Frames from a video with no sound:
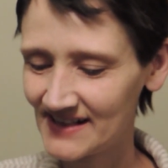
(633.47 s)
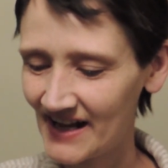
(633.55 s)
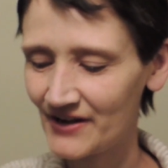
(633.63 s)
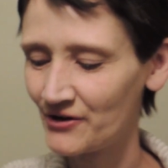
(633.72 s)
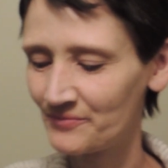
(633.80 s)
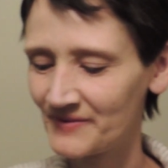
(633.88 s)

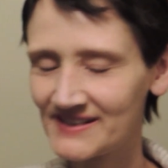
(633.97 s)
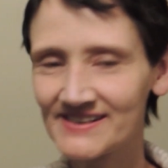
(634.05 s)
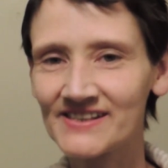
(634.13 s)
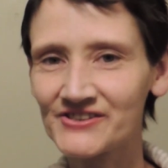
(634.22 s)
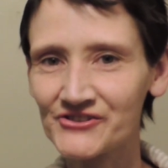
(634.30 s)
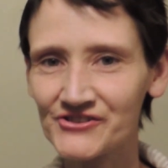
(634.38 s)
I hope these
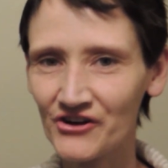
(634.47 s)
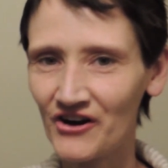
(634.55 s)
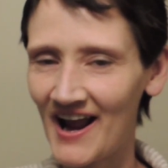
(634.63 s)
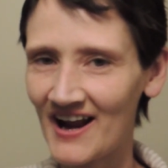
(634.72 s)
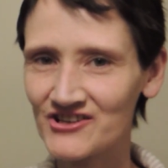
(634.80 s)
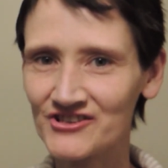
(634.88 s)
scissors are
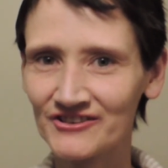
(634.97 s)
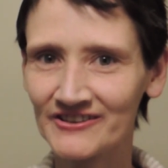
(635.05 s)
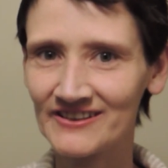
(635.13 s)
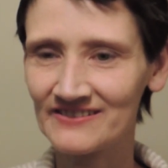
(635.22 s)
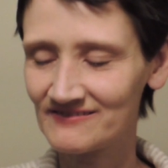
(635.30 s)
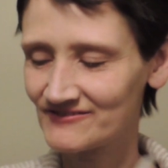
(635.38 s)

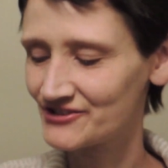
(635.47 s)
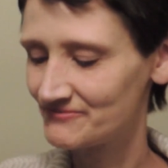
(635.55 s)
actually